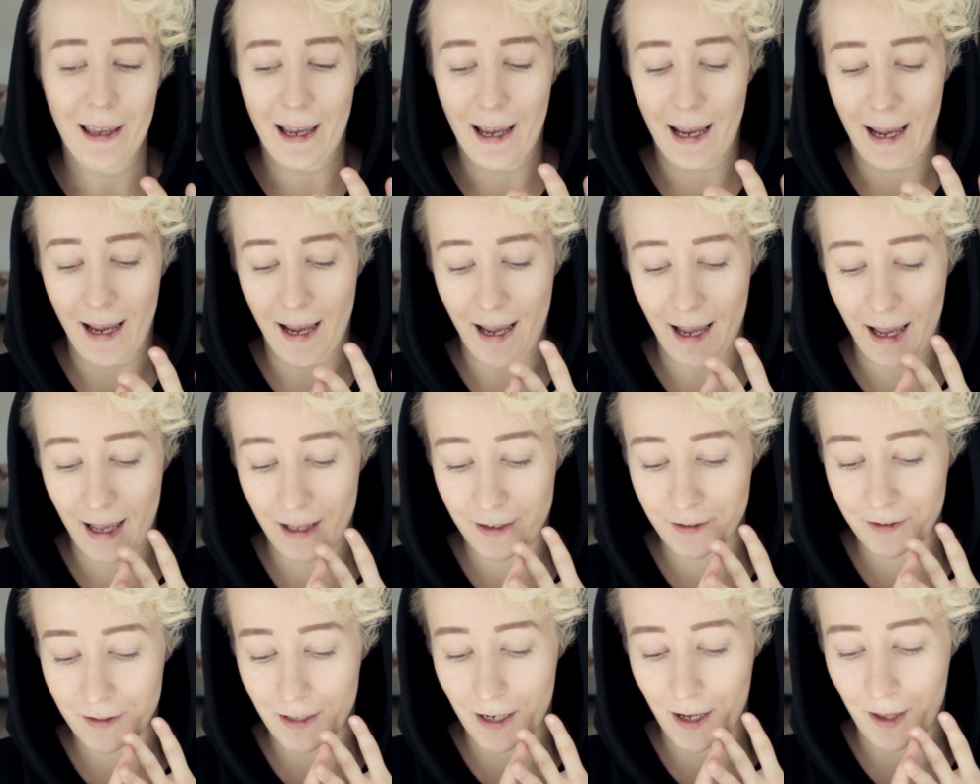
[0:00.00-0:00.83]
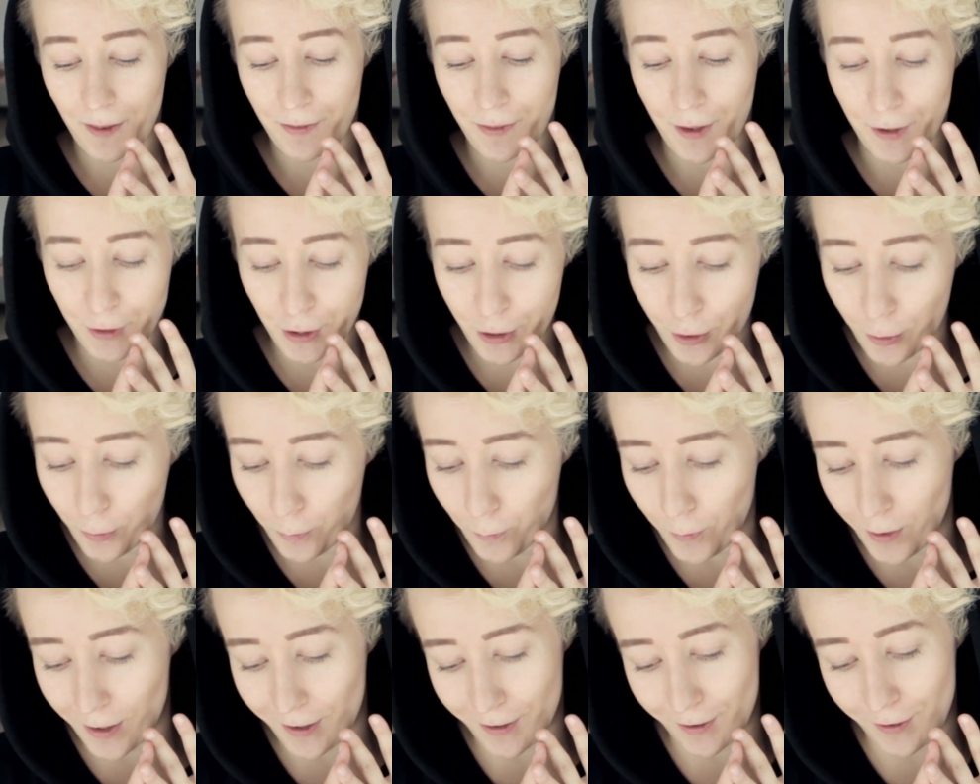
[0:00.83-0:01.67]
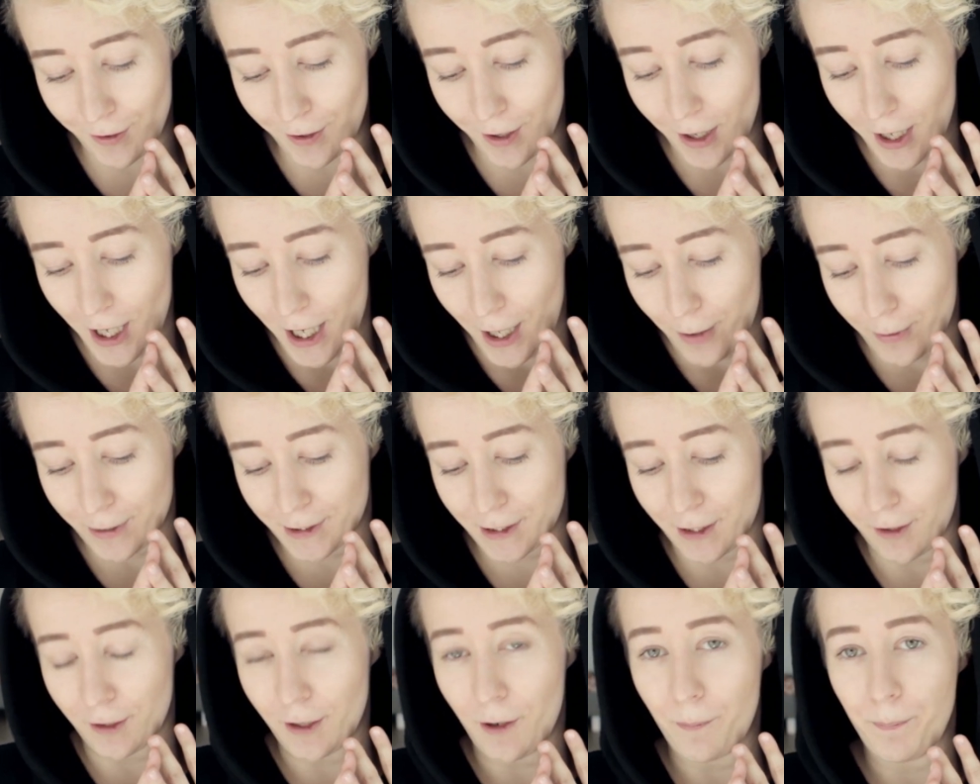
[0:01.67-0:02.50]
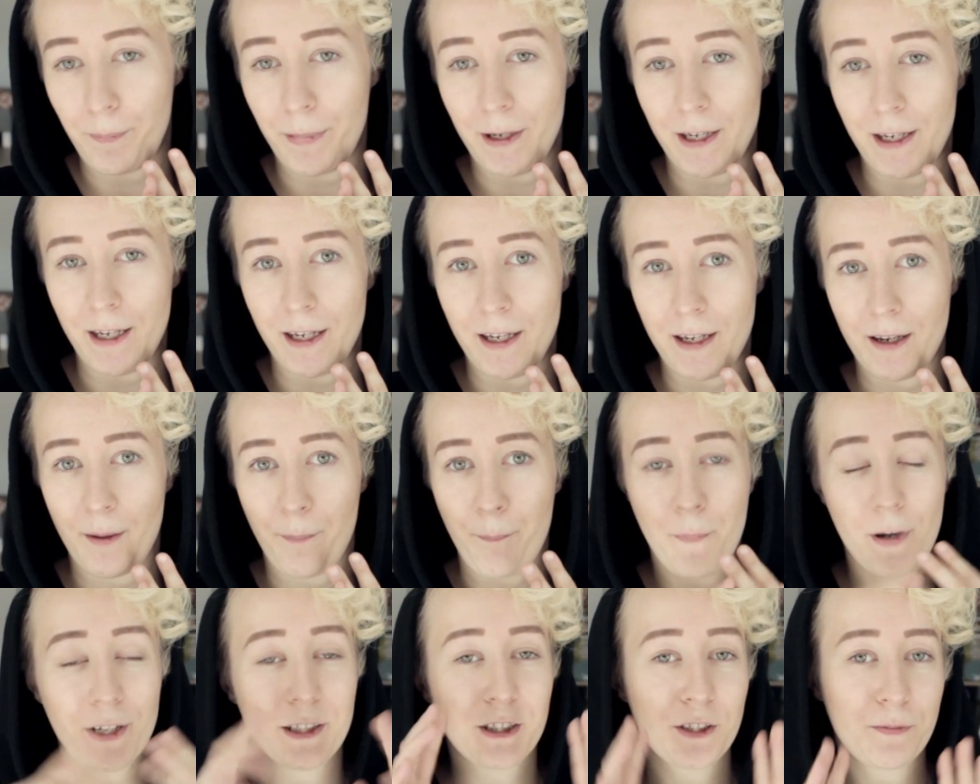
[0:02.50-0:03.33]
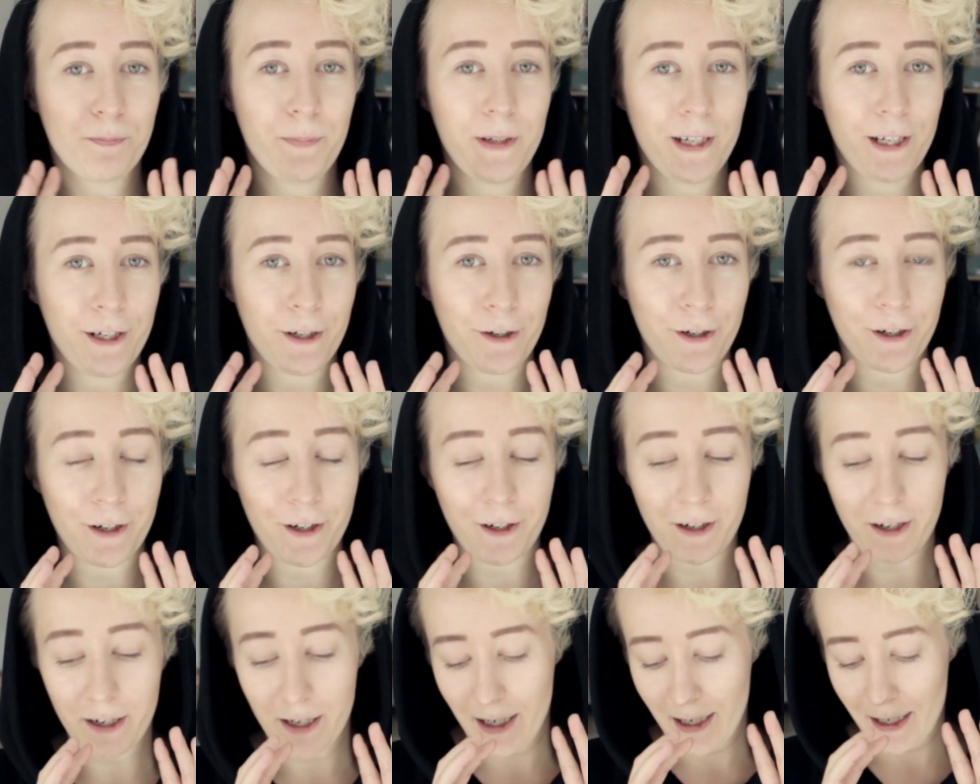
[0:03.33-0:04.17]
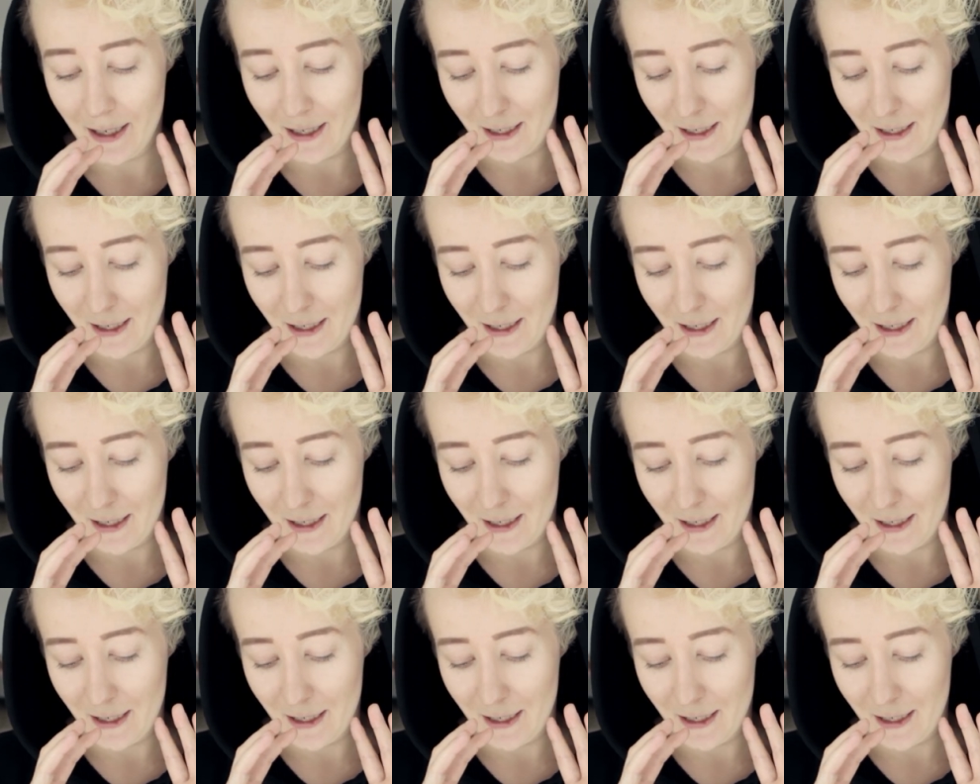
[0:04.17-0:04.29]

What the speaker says: And the new one was gonna be much bigger.